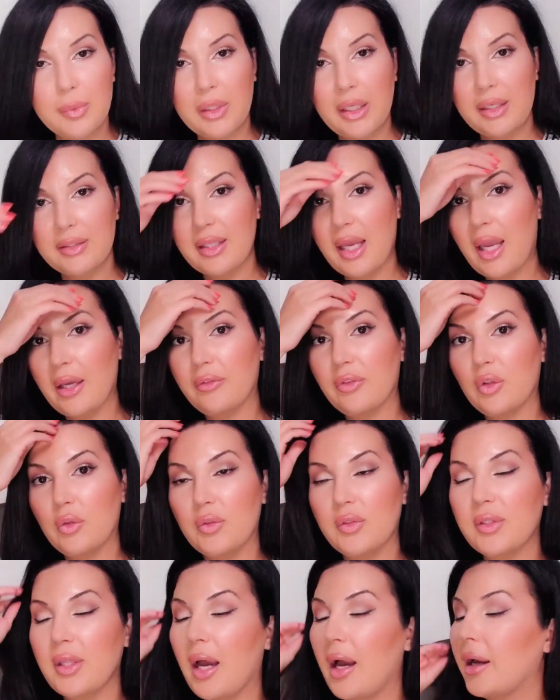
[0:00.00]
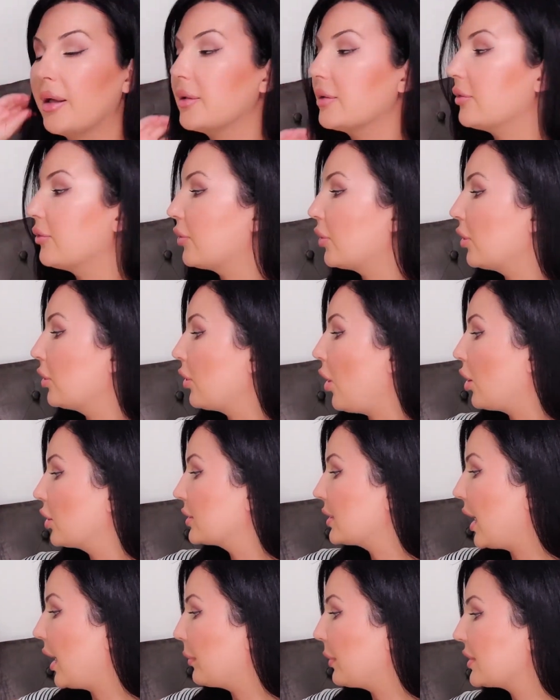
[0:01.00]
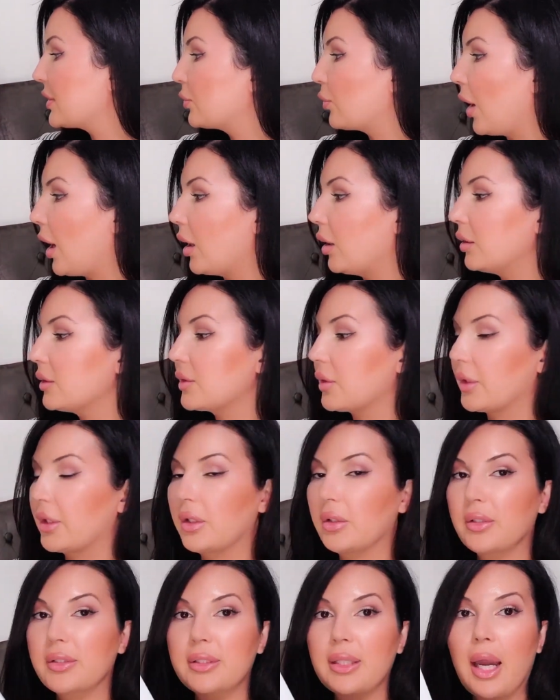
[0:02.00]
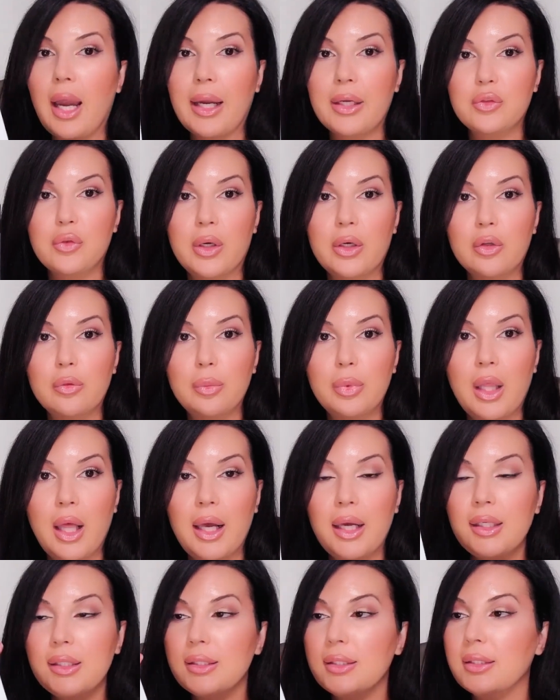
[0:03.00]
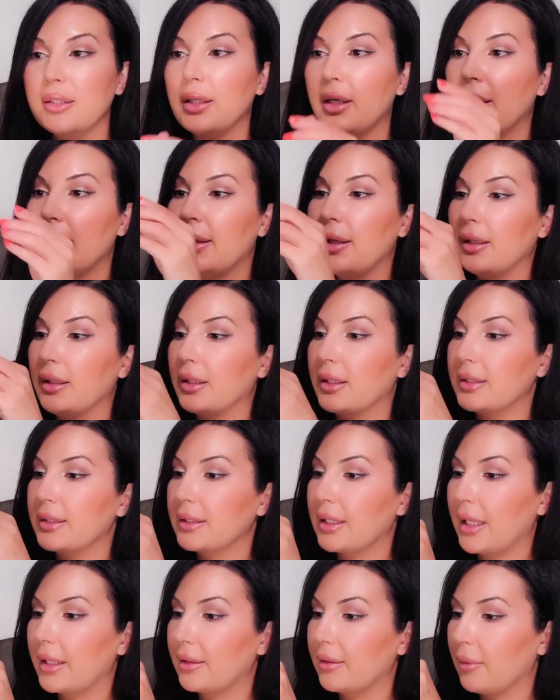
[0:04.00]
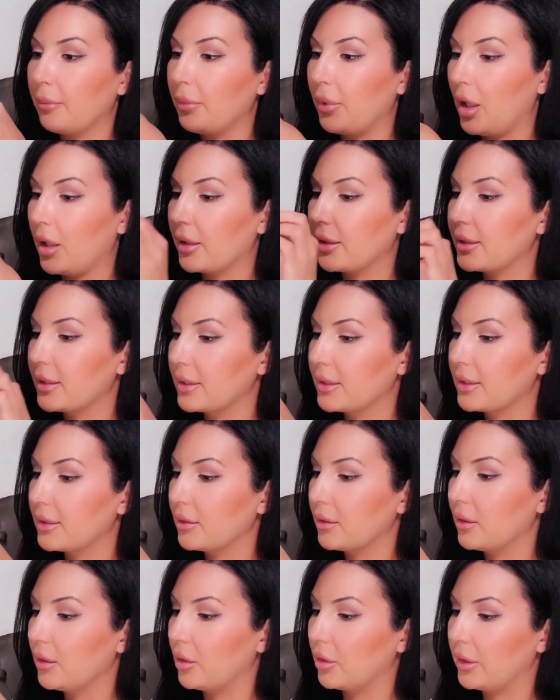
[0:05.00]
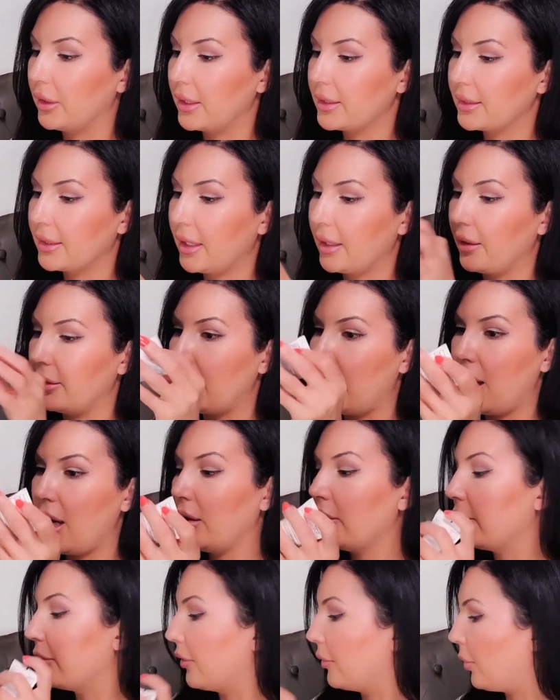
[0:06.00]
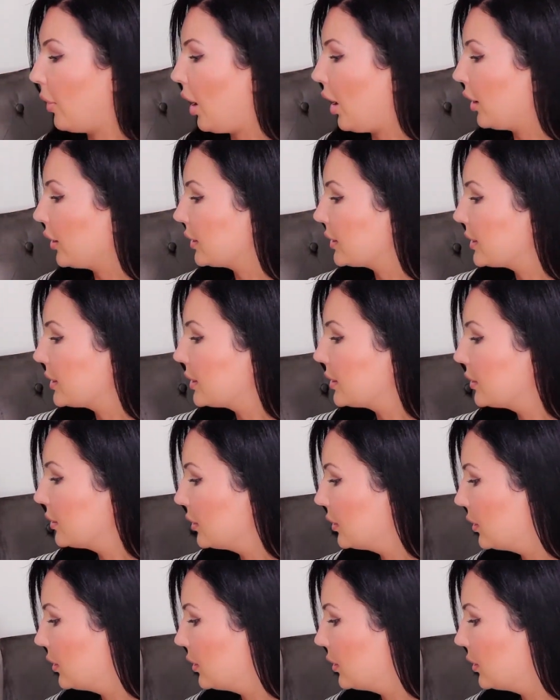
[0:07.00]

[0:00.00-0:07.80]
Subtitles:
because I've used that for a long time as well. So here's the Hydrator Plus. Let's get the box, or let's get it out of the box.